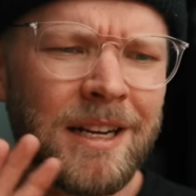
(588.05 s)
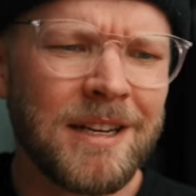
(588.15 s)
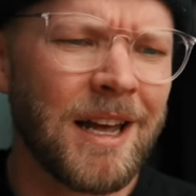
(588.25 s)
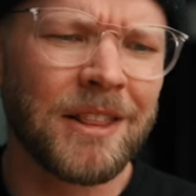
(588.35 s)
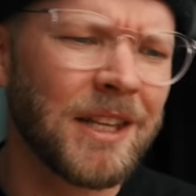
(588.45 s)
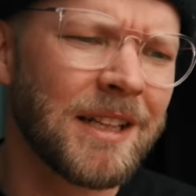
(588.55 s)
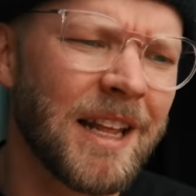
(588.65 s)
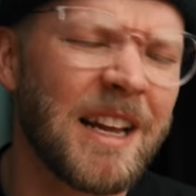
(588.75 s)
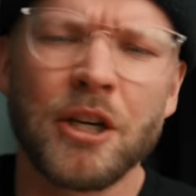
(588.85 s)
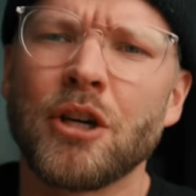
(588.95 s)
nothing that
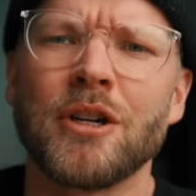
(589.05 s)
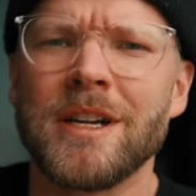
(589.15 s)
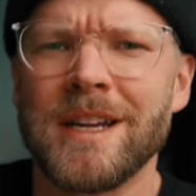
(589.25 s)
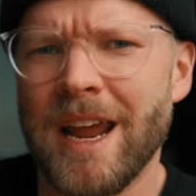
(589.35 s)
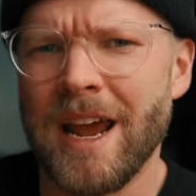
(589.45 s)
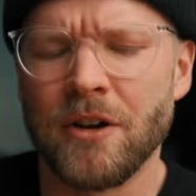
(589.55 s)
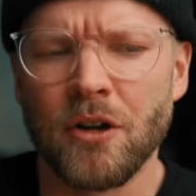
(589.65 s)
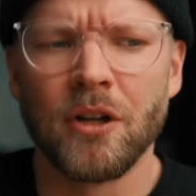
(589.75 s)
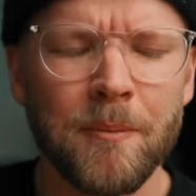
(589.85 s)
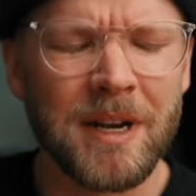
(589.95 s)
I couldn't
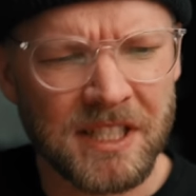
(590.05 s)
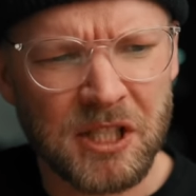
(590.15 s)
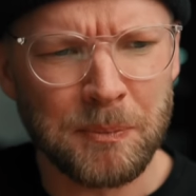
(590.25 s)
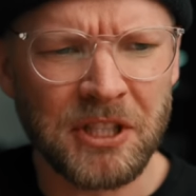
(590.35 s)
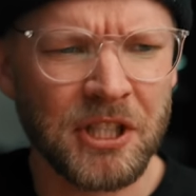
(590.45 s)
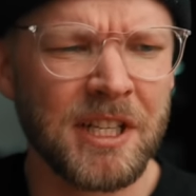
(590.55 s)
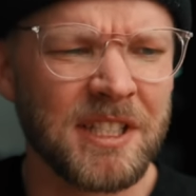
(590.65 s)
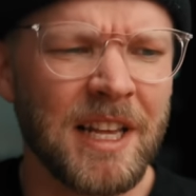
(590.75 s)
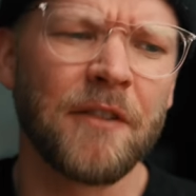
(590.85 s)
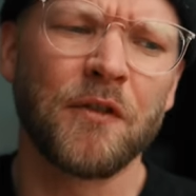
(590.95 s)
handle. My suspicion is
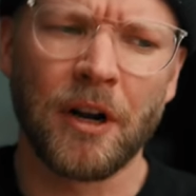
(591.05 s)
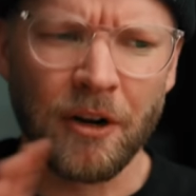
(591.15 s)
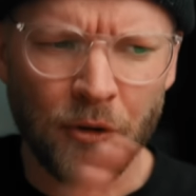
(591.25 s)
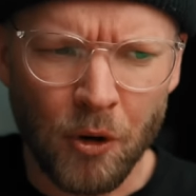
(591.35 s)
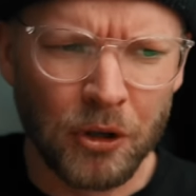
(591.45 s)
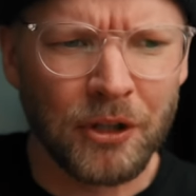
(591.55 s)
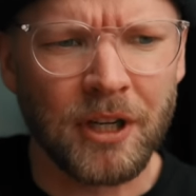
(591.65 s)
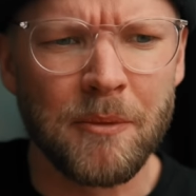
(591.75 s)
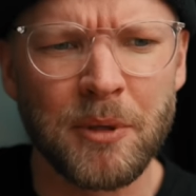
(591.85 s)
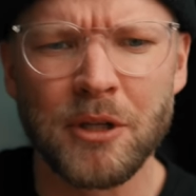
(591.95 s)
that if you're on an older
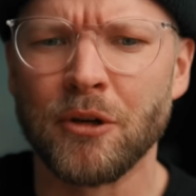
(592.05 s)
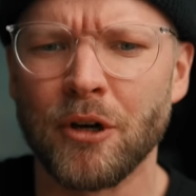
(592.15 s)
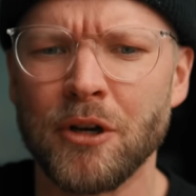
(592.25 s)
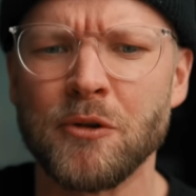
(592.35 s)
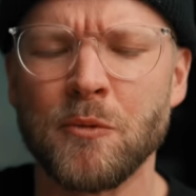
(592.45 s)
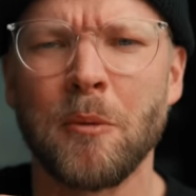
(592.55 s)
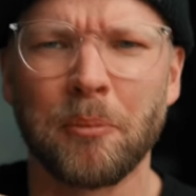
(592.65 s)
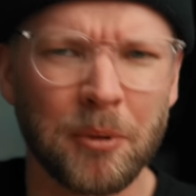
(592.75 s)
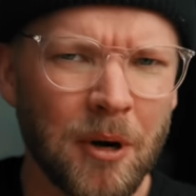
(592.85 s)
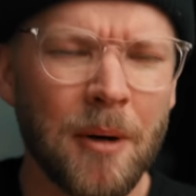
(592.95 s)
computer, you will
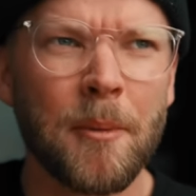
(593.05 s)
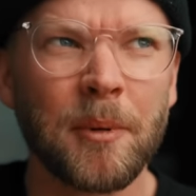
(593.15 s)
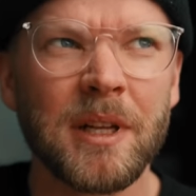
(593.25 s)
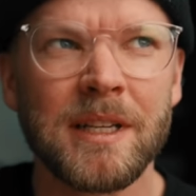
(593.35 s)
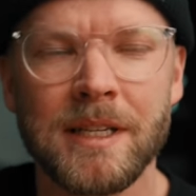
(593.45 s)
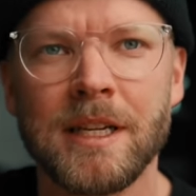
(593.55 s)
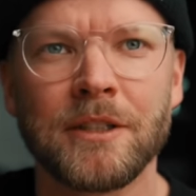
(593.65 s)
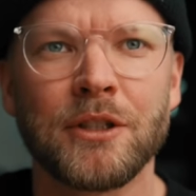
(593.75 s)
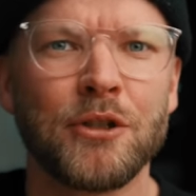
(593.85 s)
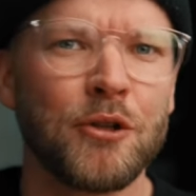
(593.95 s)
probably
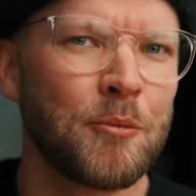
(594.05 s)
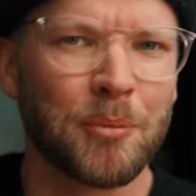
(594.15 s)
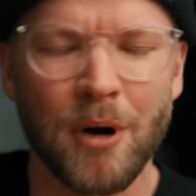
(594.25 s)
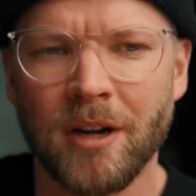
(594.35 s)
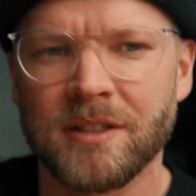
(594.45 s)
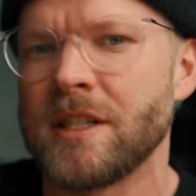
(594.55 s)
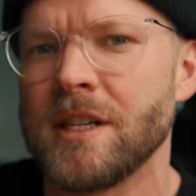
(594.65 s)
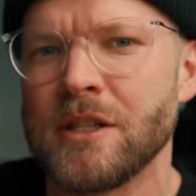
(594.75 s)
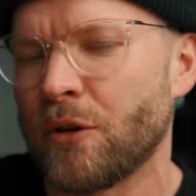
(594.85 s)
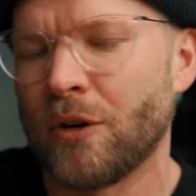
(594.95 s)
need to do
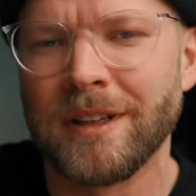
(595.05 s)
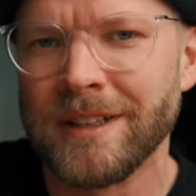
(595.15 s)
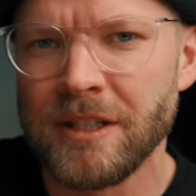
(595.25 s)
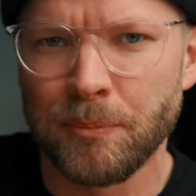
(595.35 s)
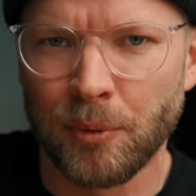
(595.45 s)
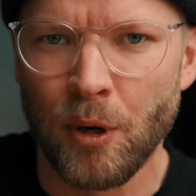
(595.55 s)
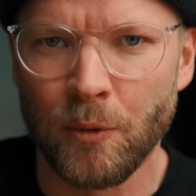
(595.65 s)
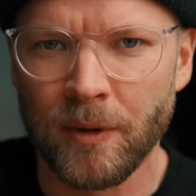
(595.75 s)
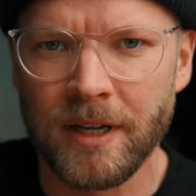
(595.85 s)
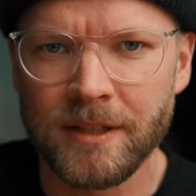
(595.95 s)
proxies or at least
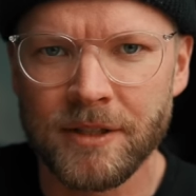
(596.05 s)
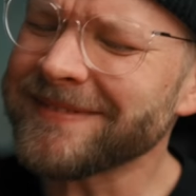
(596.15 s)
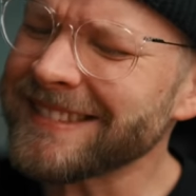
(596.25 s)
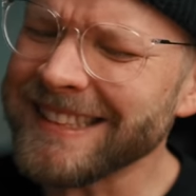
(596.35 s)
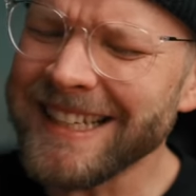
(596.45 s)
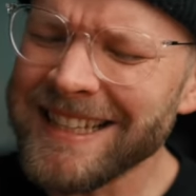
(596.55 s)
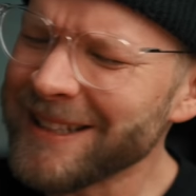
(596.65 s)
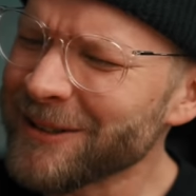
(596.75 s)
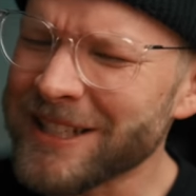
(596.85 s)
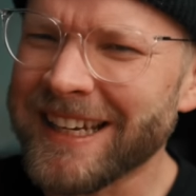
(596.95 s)
ProRes. And
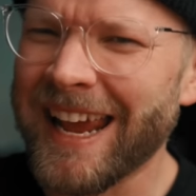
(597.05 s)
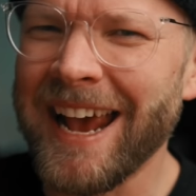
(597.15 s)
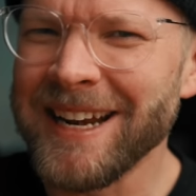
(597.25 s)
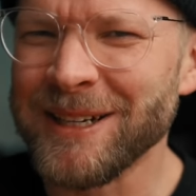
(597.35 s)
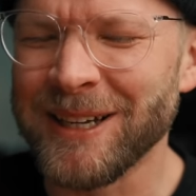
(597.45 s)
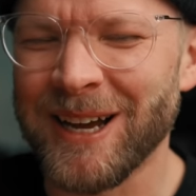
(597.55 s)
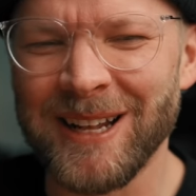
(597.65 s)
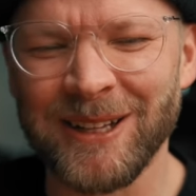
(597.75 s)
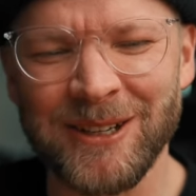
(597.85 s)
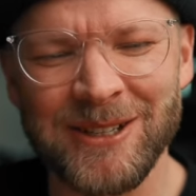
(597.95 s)
those Canon
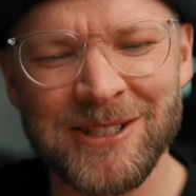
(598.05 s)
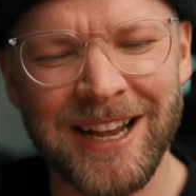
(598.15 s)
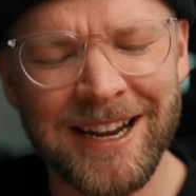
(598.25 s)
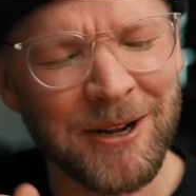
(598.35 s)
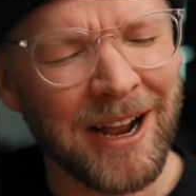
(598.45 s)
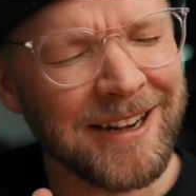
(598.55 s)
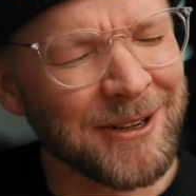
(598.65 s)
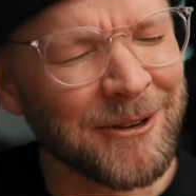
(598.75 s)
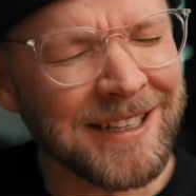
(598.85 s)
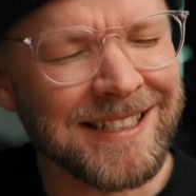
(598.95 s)
colors, I
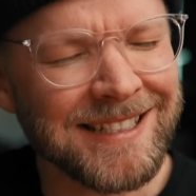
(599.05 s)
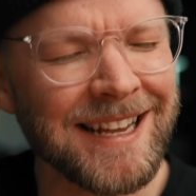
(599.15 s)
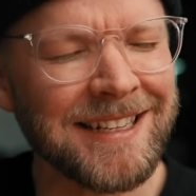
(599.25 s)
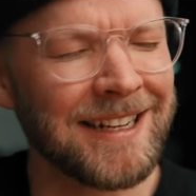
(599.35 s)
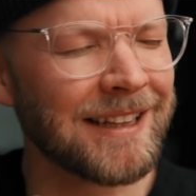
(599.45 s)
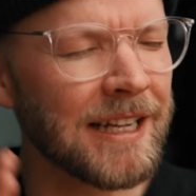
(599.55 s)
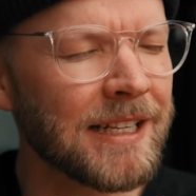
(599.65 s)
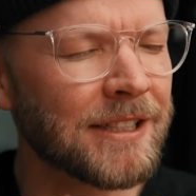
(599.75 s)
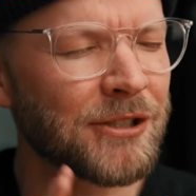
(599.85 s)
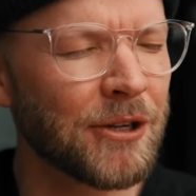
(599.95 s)
know I said I
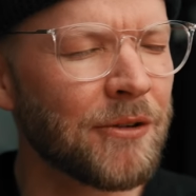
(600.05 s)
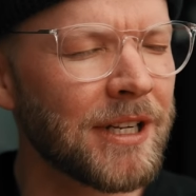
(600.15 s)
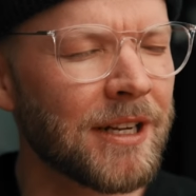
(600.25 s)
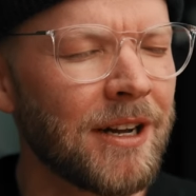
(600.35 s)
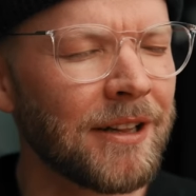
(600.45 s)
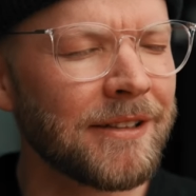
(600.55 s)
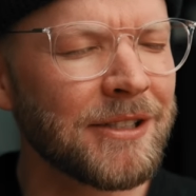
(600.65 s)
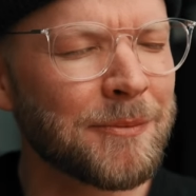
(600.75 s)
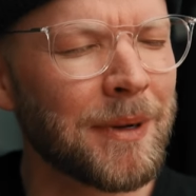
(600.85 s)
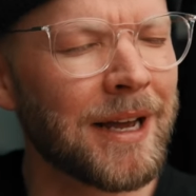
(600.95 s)
like Sony
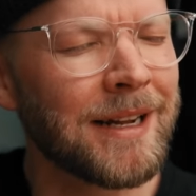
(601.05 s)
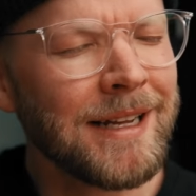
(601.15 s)
colors, but